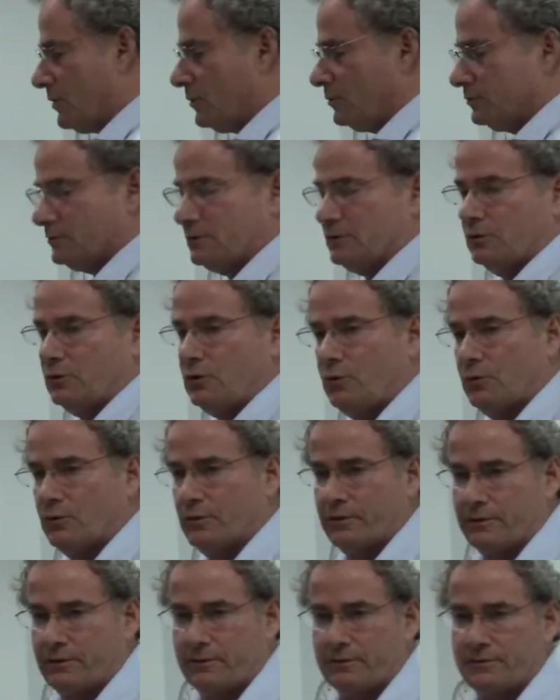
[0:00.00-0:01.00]
our own little
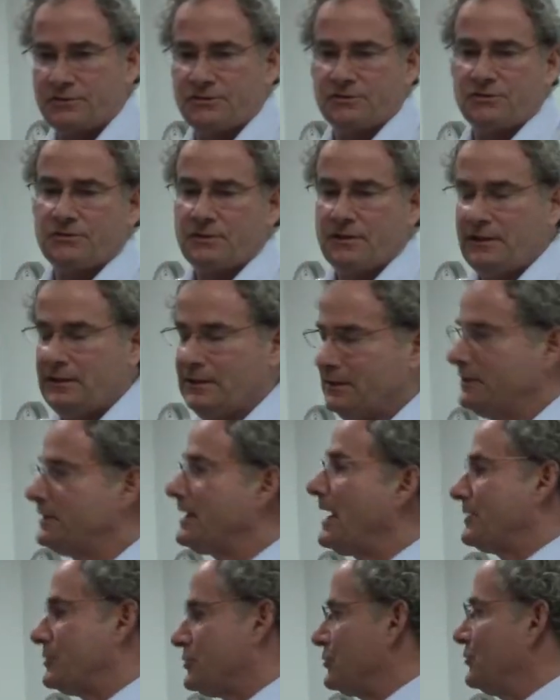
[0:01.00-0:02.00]
corners,
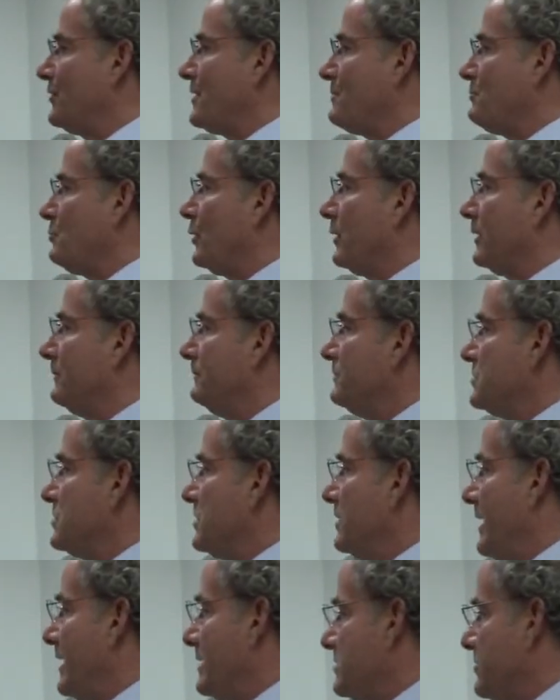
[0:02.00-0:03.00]
not true anymore.
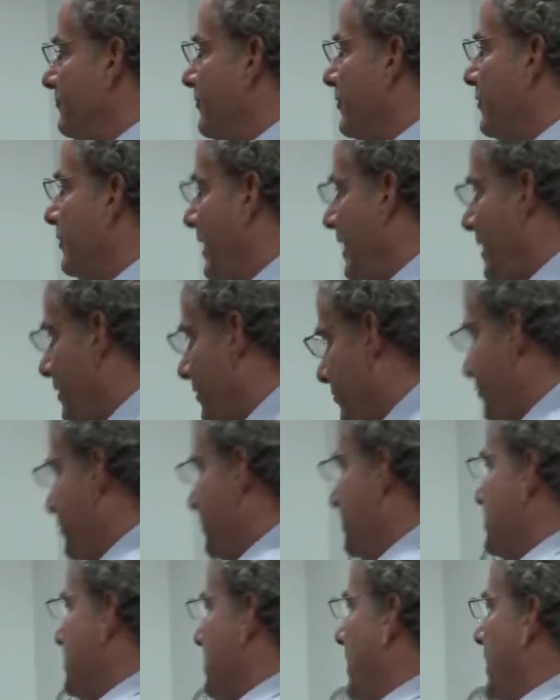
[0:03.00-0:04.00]
So that's a very
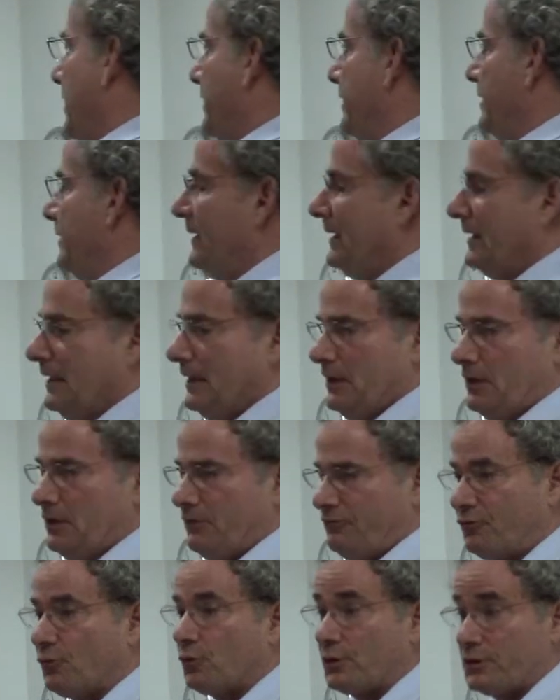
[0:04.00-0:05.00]
healthy sign
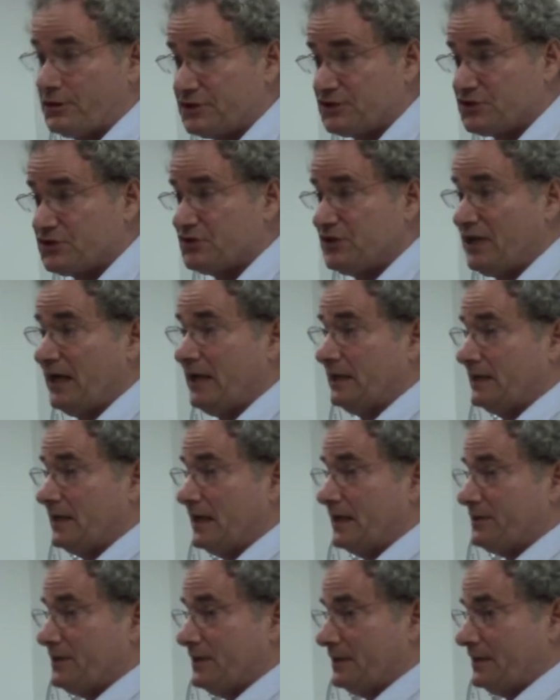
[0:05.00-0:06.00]
for the state, and
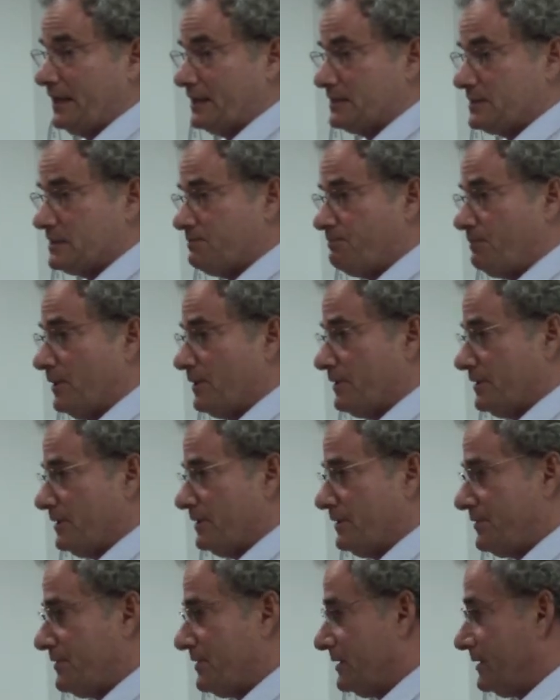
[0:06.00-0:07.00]
I think that's part of
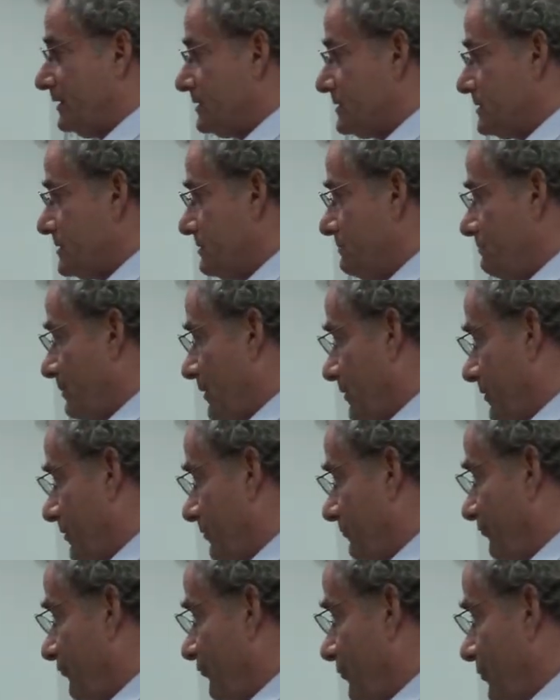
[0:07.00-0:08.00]
the thing that's
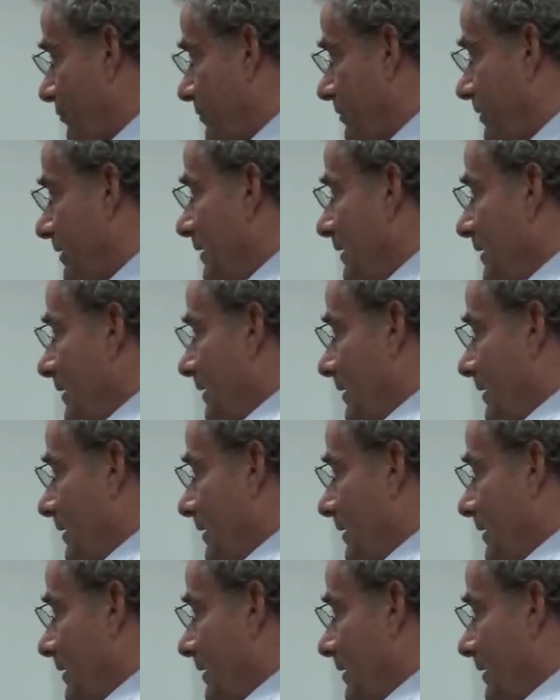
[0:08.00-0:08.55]
bearing fruit.